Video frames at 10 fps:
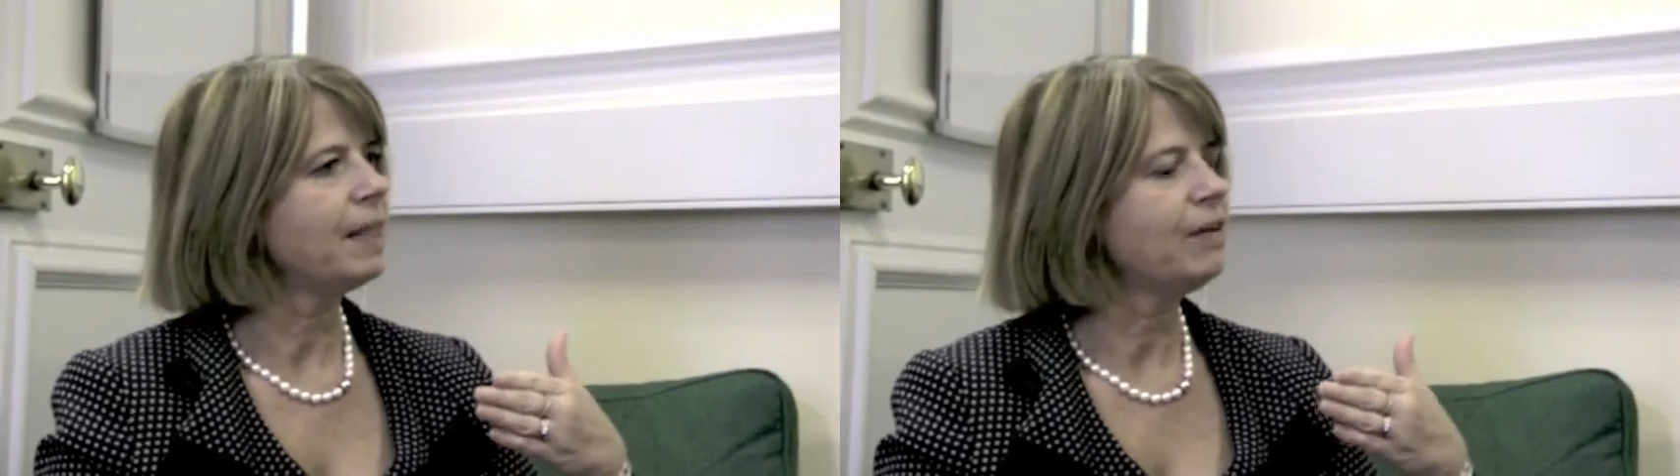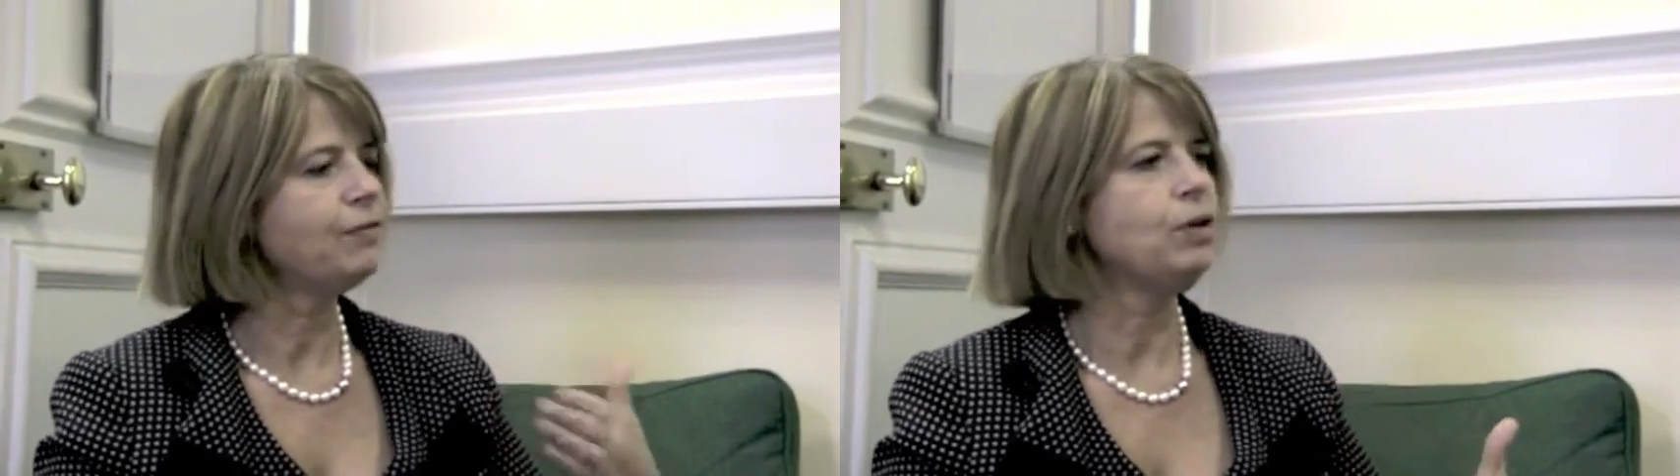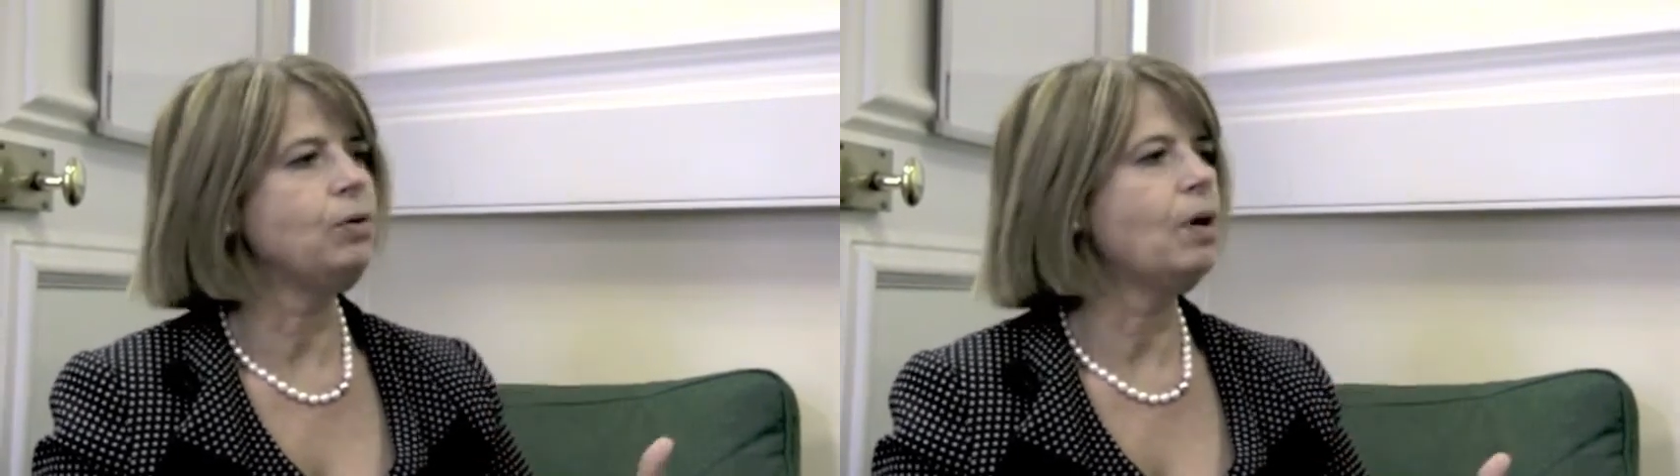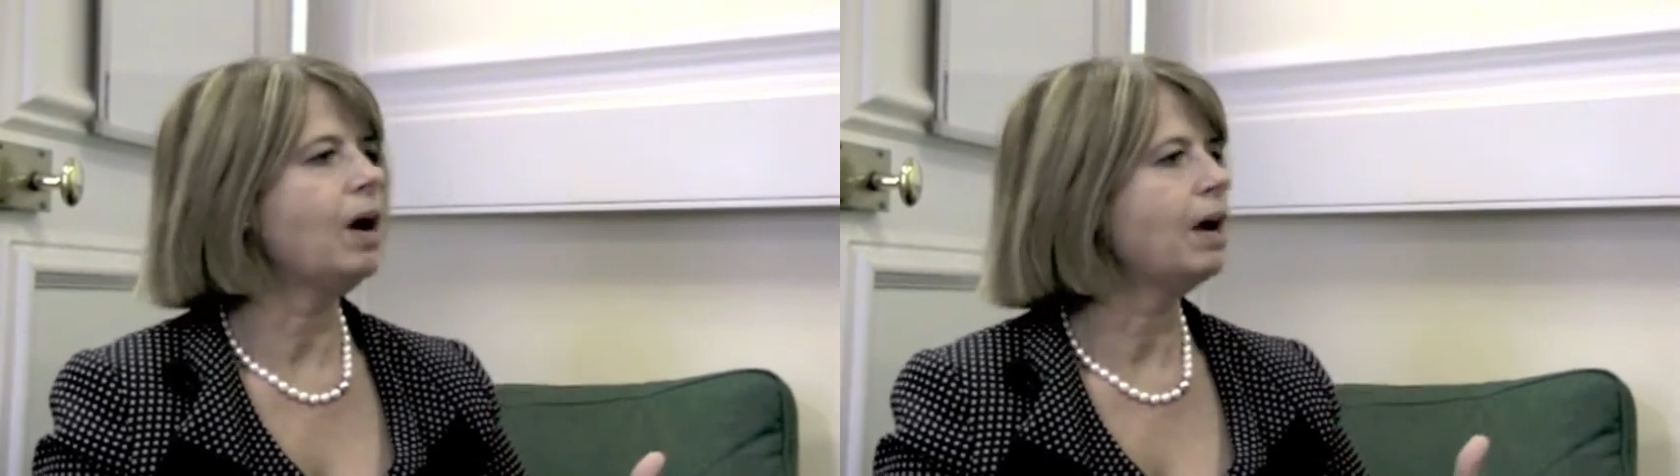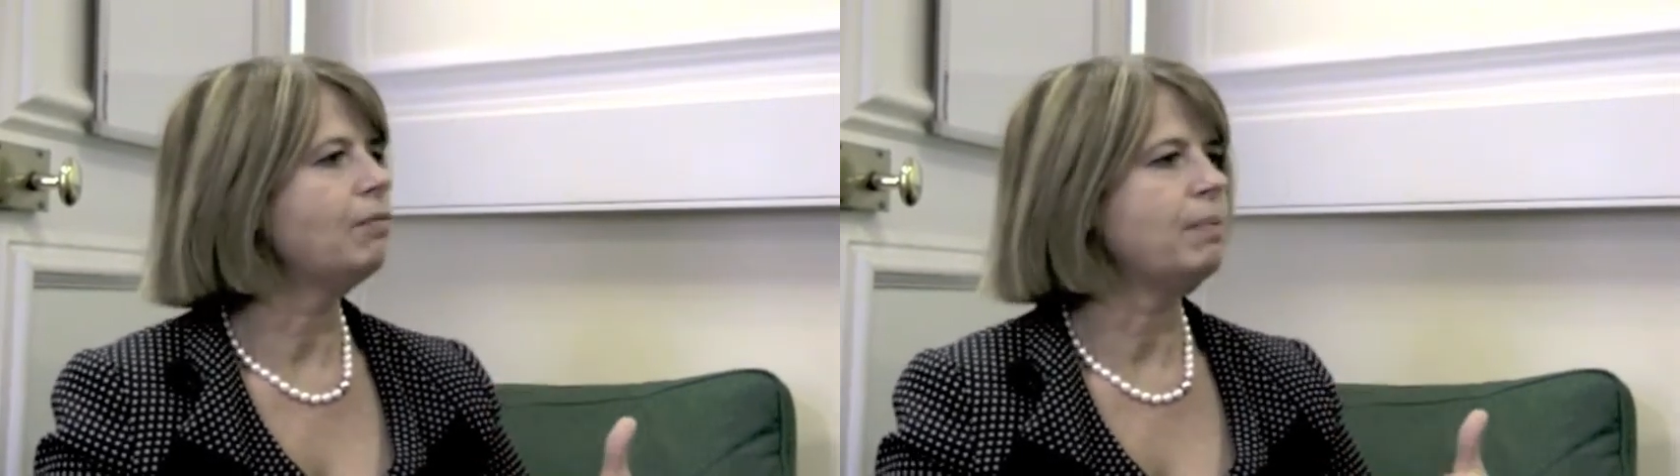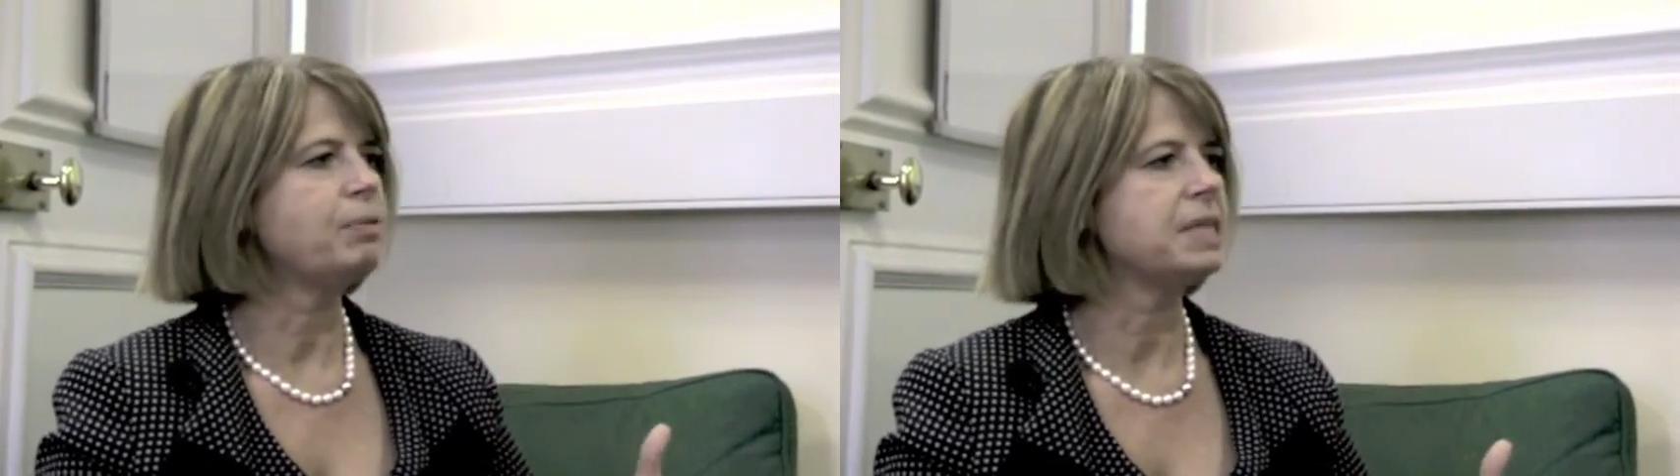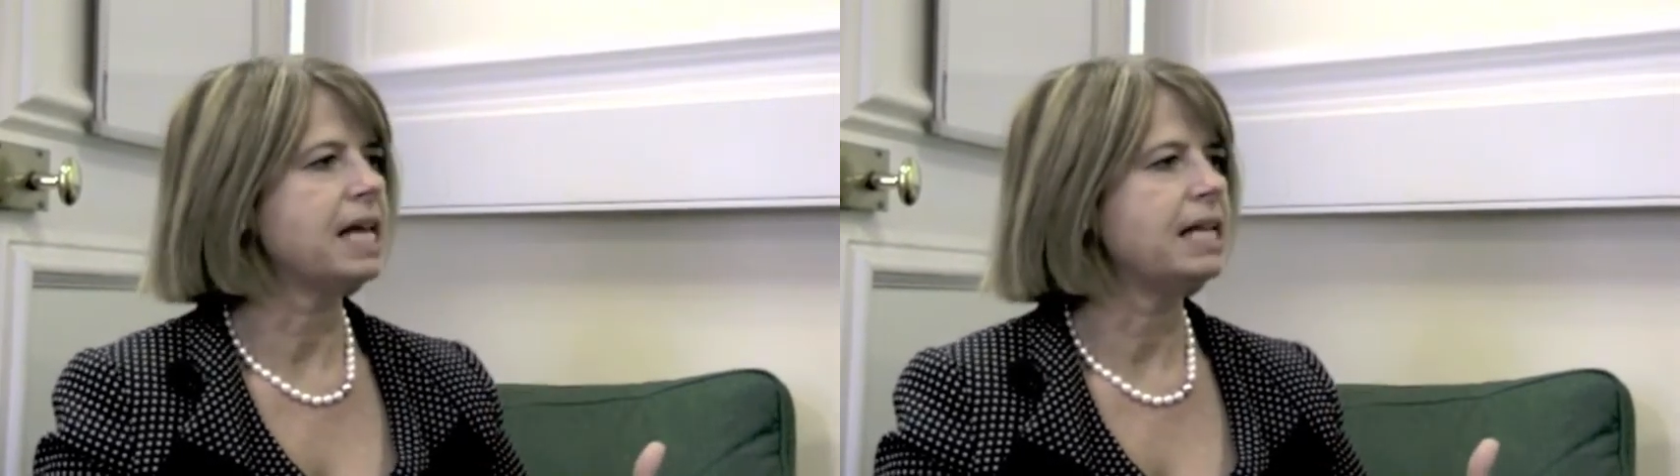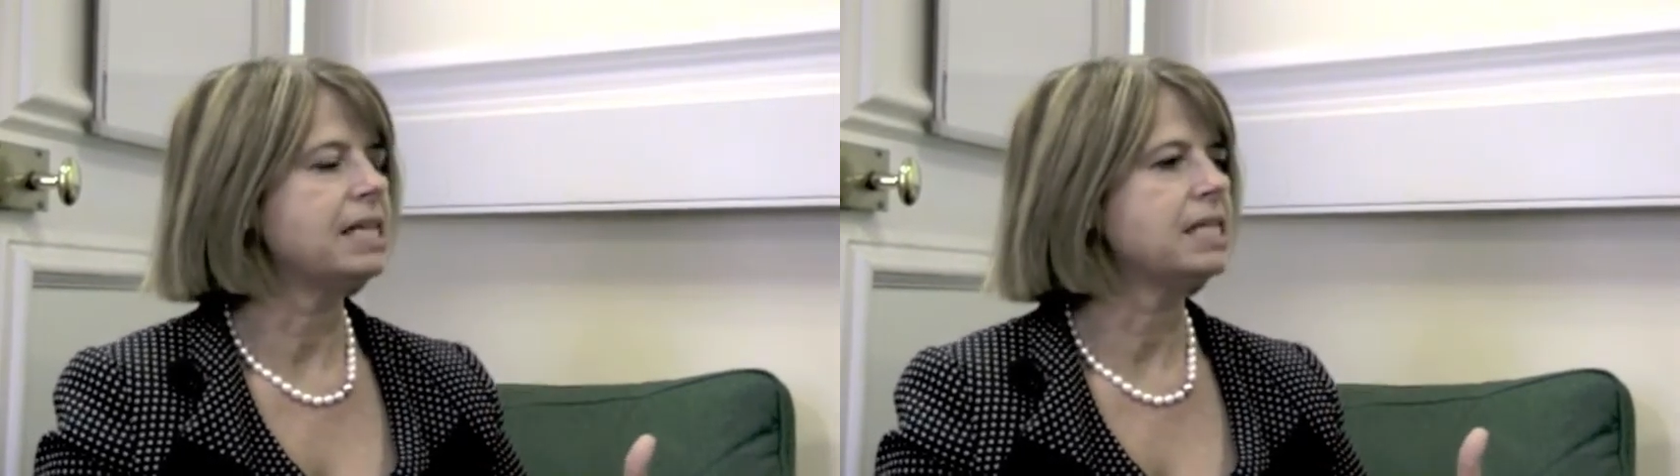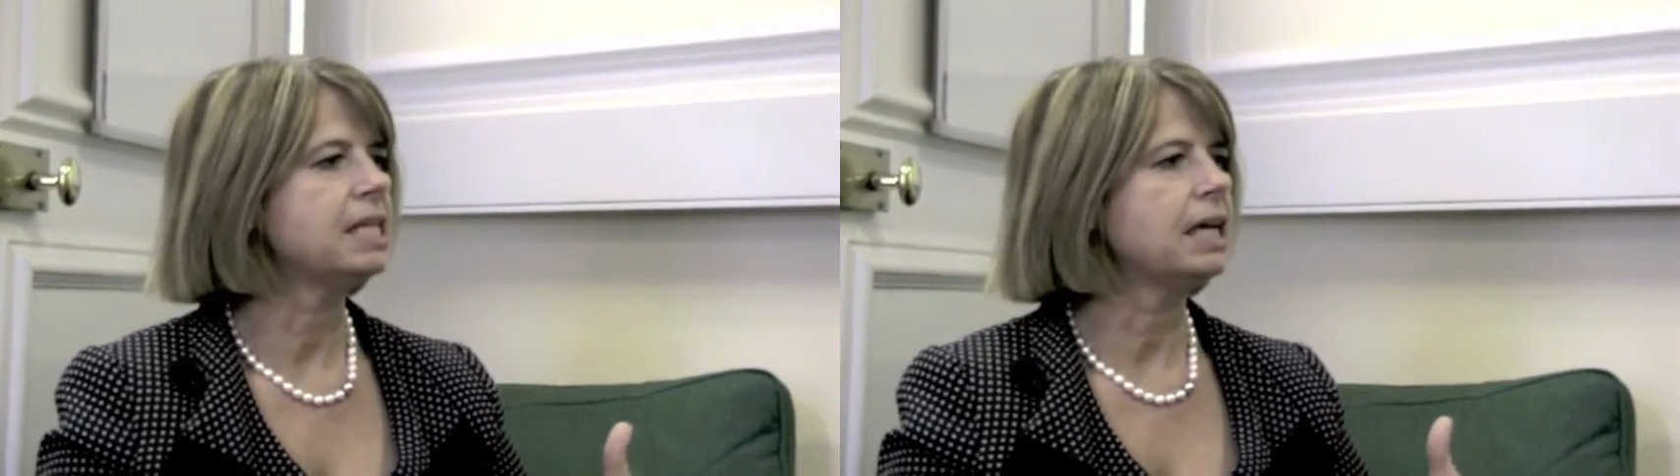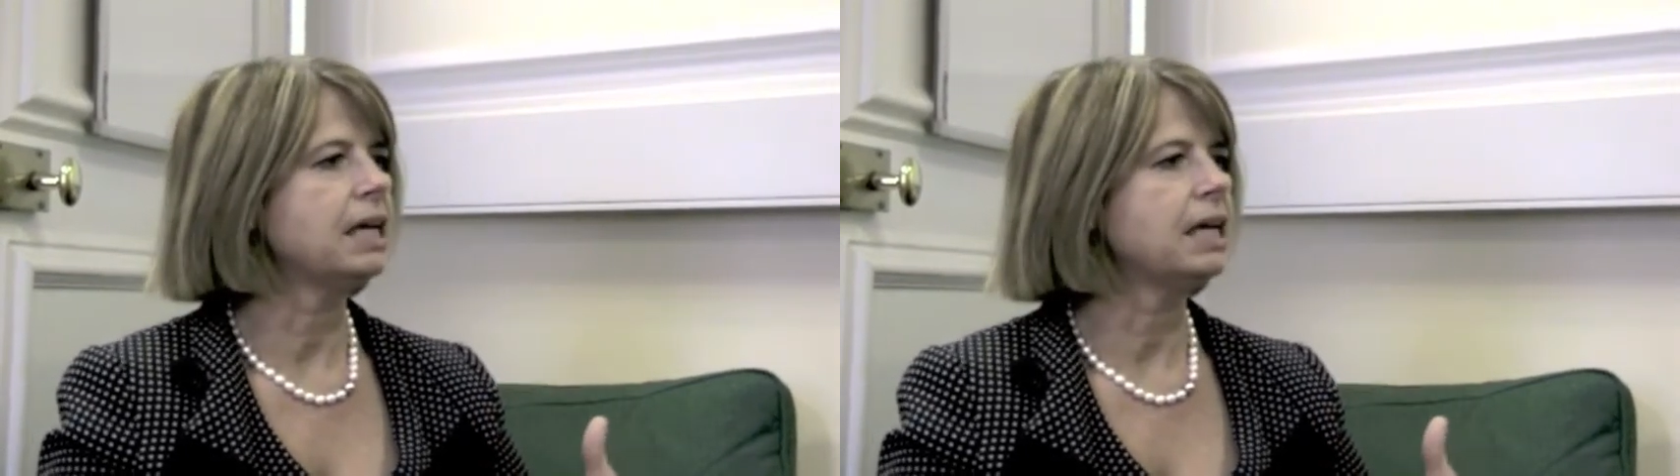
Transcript: if you represent,